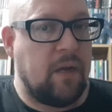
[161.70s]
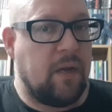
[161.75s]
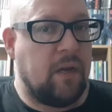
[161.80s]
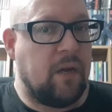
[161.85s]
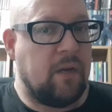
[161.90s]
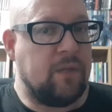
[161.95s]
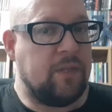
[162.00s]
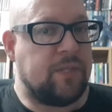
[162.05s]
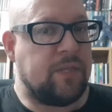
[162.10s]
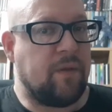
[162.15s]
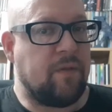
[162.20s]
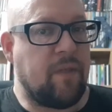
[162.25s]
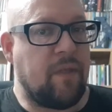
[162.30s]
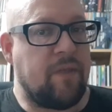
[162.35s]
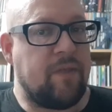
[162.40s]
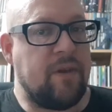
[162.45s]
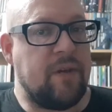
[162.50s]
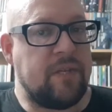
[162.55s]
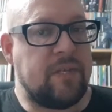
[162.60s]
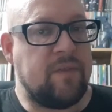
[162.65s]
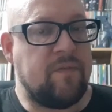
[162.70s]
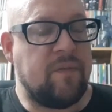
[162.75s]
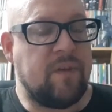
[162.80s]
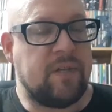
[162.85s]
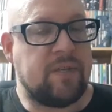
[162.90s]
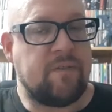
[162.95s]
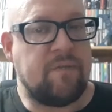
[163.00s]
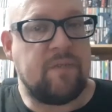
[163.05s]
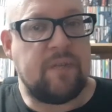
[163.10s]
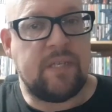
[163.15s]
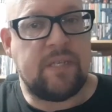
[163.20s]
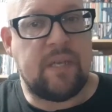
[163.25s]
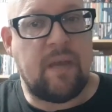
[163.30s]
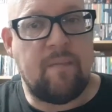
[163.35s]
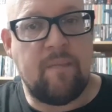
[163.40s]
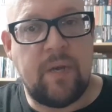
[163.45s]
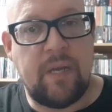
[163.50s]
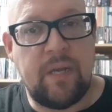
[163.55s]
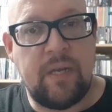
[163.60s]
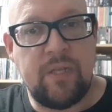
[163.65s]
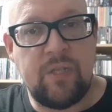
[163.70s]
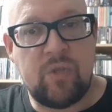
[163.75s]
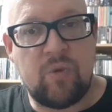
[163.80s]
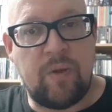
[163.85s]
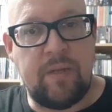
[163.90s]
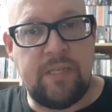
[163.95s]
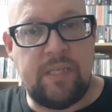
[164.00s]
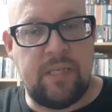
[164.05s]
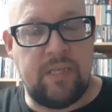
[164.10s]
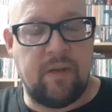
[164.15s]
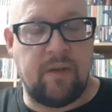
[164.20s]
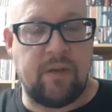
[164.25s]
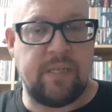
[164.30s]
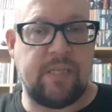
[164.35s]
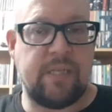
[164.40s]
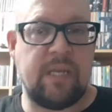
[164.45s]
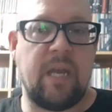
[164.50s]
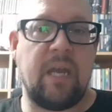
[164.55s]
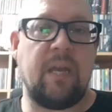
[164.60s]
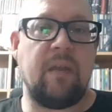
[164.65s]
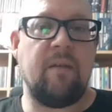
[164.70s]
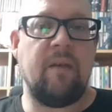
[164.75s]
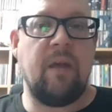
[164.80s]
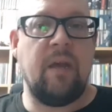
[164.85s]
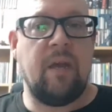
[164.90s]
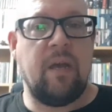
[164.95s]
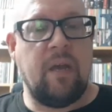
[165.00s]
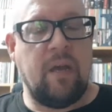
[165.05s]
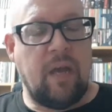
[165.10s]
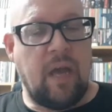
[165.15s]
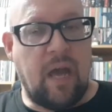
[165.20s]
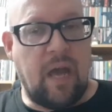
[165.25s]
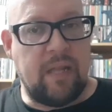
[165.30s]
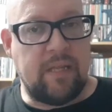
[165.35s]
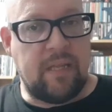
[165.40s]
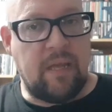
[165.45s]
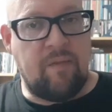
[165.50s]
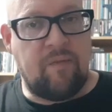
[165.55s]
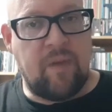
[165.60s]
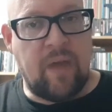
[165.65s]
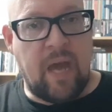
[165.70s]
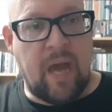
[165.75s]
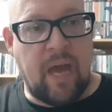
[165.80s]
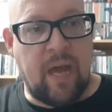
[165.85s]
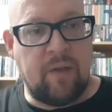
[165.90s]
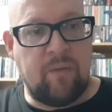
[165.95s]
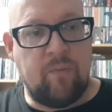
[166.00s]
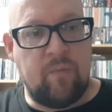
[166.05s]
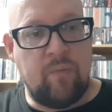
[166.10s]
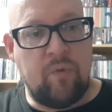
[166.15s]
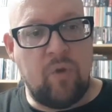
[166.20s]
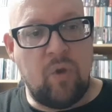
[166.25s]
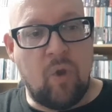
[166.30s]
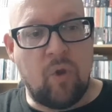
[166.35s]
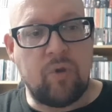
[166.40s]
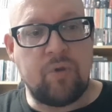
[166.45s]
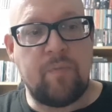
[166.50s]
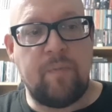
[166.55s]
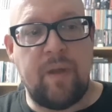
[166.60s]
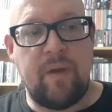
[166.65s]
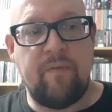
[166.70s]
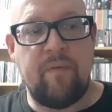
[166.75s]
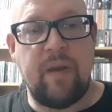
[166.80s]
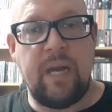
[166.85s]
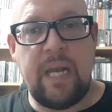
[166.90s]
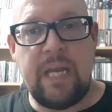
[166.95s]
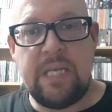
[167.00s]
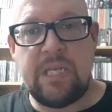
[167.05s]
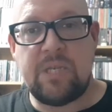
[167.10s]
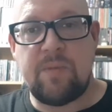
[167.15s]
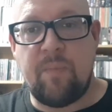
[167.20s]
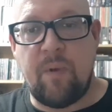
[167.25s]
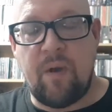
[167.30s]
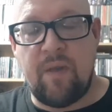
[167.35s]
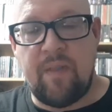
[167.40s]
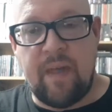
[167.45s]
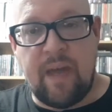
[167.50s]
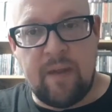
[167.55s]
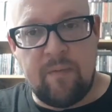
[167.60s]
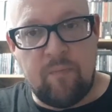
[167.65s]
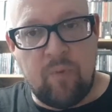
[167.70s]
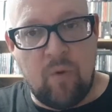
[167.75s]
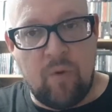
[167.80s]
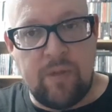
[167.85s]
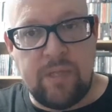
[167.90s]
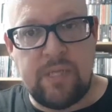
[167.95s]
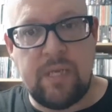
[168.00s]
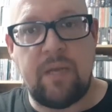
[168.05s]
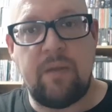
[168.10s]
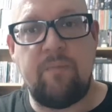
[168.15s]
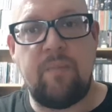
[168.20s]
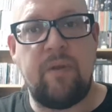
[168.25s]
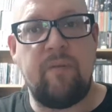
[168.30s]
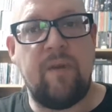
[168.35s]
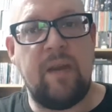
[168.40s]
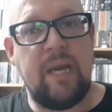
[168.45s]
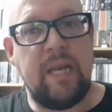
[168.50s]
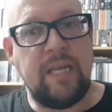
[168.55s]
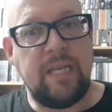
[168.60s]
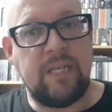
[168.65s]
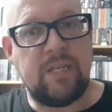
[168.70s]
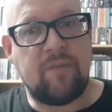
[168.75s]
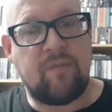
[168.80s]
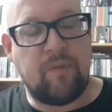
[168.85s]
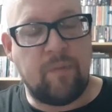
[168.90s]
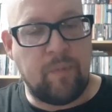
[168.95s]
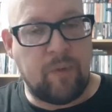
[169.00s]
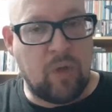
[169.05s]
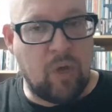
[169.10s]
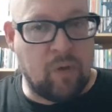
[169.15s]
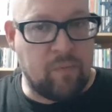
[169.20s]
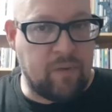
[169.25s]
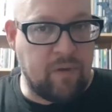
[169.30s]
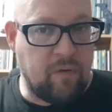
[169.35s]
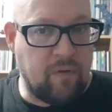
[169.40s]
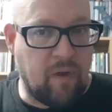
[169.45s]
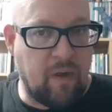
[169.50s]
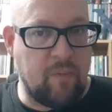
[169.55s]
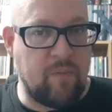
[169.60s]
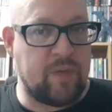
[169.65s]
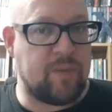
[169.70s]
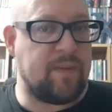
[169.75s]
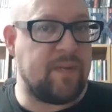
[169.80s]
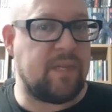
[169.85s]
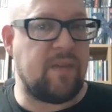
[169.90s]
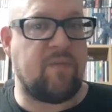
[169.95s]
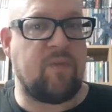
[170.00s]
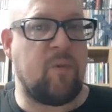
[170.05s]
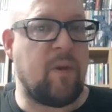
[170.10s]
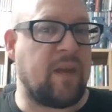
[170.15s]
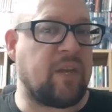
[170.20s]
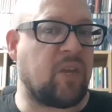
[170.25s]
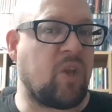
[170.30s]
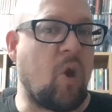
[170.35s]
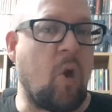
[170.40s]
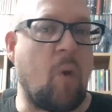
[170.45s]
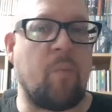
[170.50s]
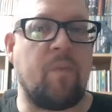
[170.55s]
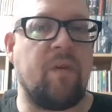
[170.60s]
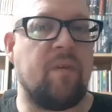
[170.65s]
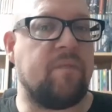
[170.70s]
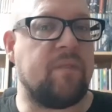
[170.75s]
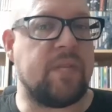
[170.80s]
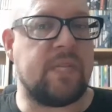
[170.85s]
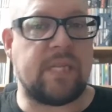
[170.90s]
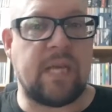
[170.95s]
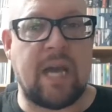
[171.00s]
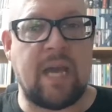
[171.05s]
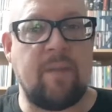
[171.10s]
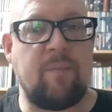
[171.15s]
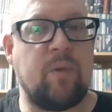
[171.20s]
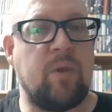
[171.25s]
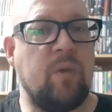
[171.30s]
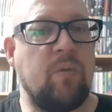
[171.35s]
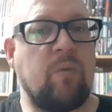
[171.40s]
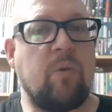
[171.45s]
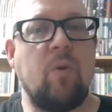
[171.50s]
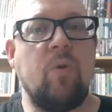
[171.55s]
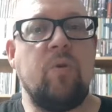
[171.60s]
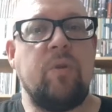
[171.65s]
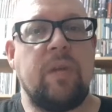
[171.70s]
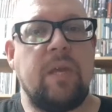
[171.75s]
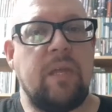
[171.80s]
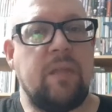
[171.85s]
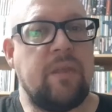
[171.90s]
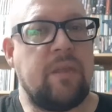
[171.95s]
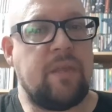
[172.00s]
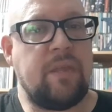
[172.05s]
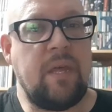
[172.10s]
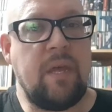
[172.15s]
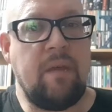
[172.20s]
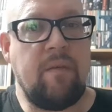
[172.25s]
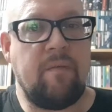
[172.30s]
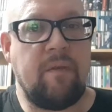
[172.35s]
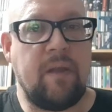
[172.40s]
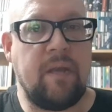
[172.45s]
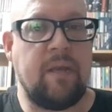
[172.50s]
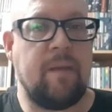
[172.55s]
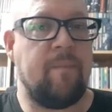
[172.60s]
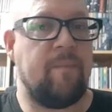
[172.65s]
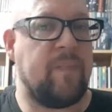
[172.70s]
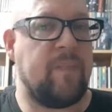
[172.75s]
until the 31st of December 2019 and if it had not been released by that point, it had been released from copyright, which means if you had a copy of the tape, you could, in theory,